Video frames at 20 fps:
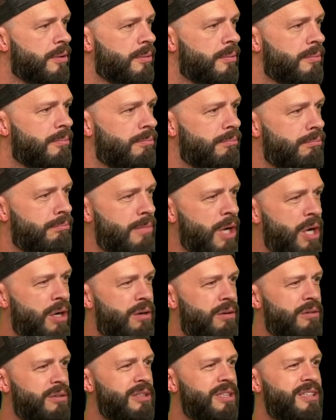
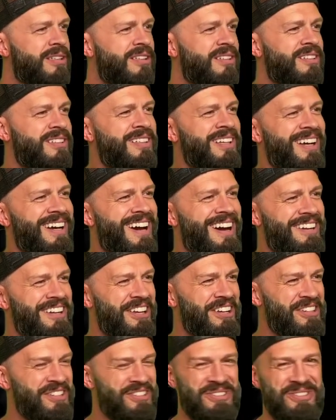Ballin', out of
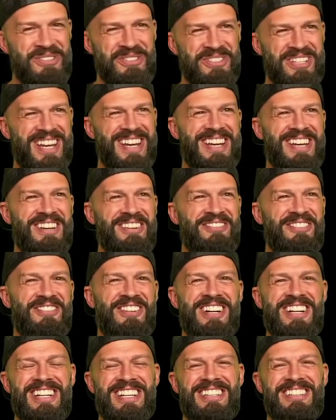control. Yeah,
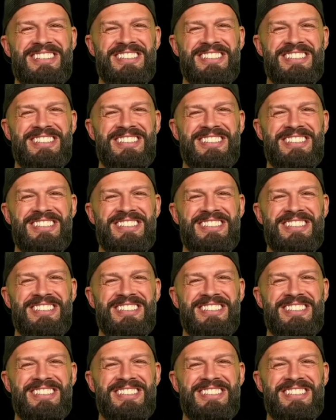fun.